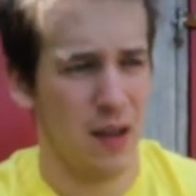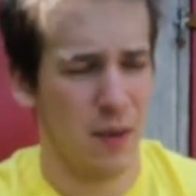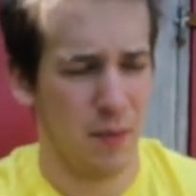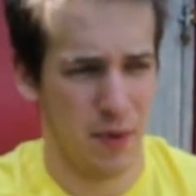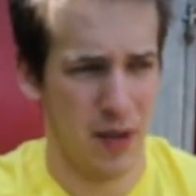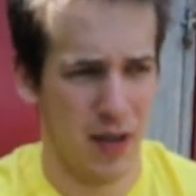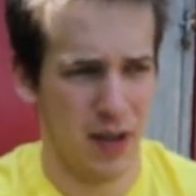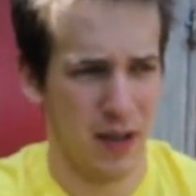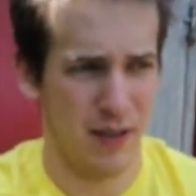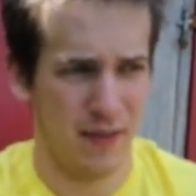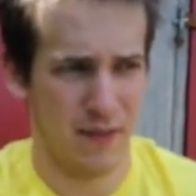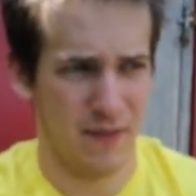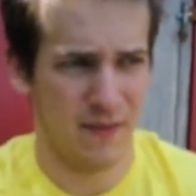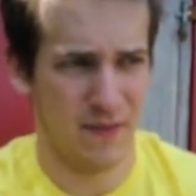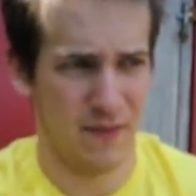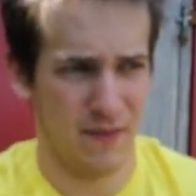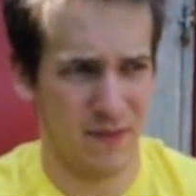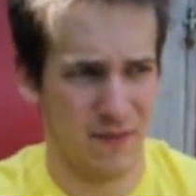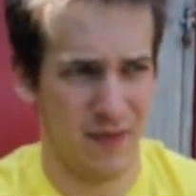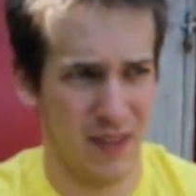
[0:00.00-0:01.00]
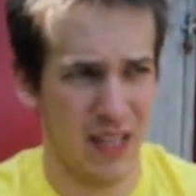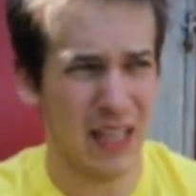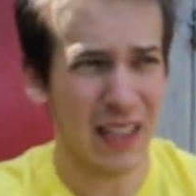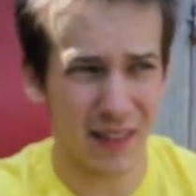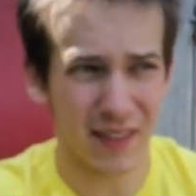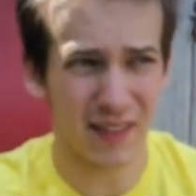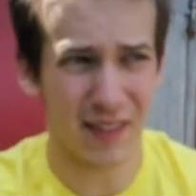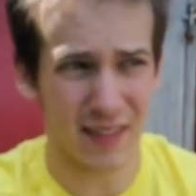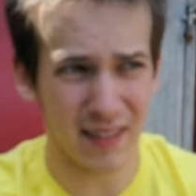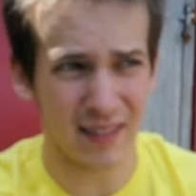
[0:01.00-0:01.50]
But
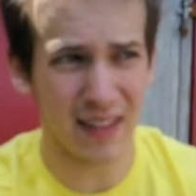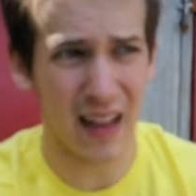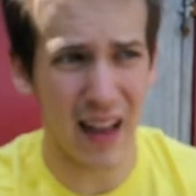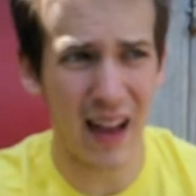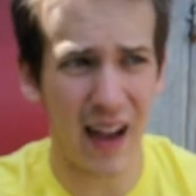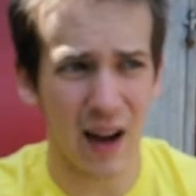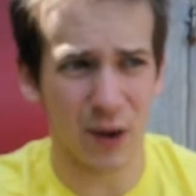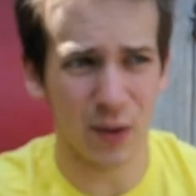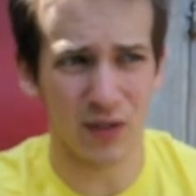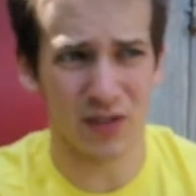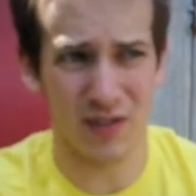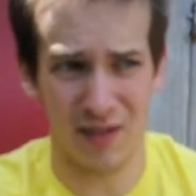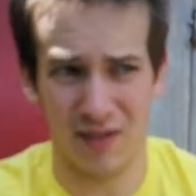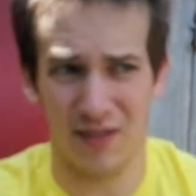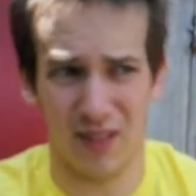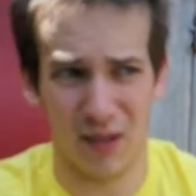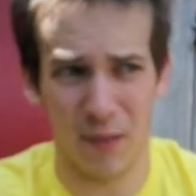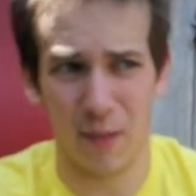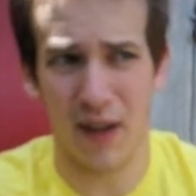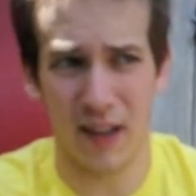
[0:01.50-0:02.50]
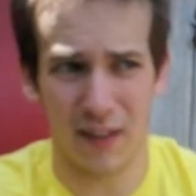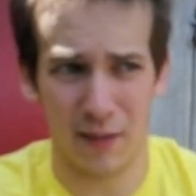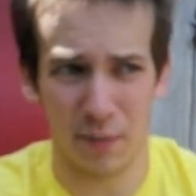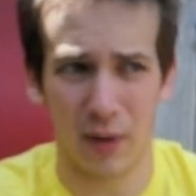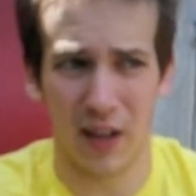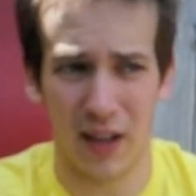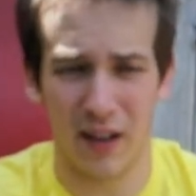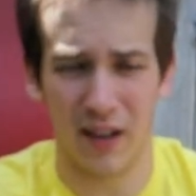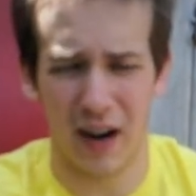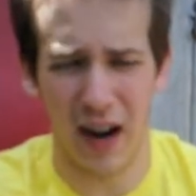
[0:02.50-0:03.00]
needless to say, I was the best
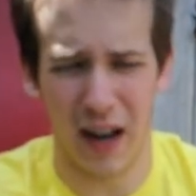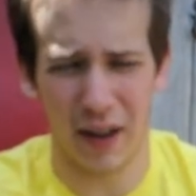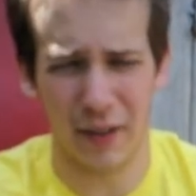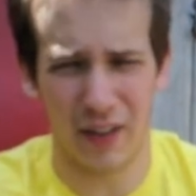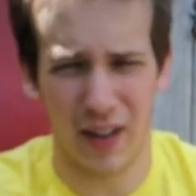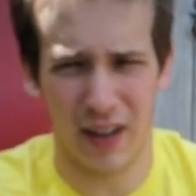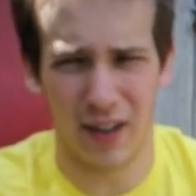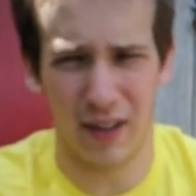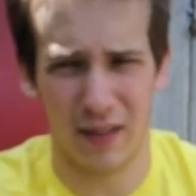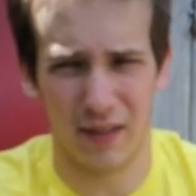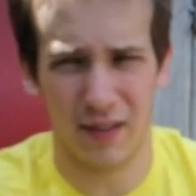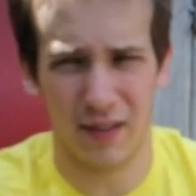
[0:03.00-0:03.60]
player out there.